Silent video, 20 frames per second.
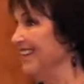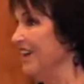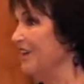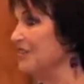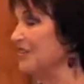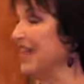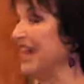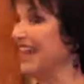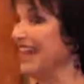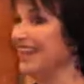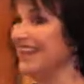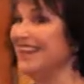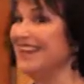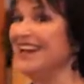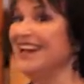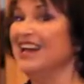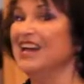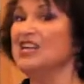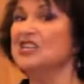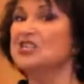Okay?
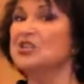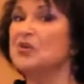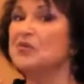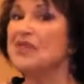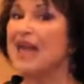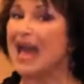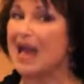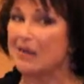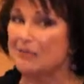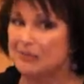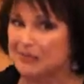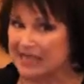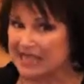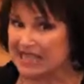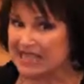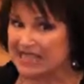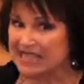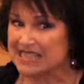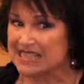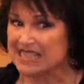So that
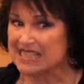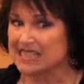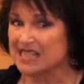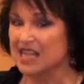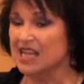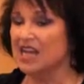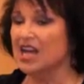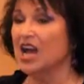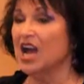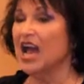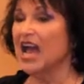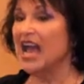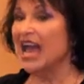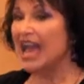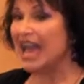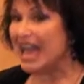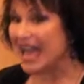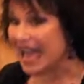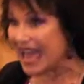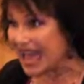means
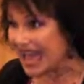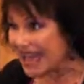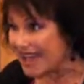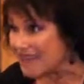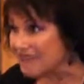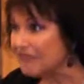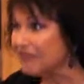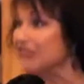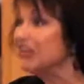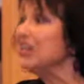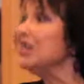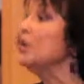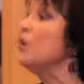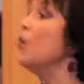Every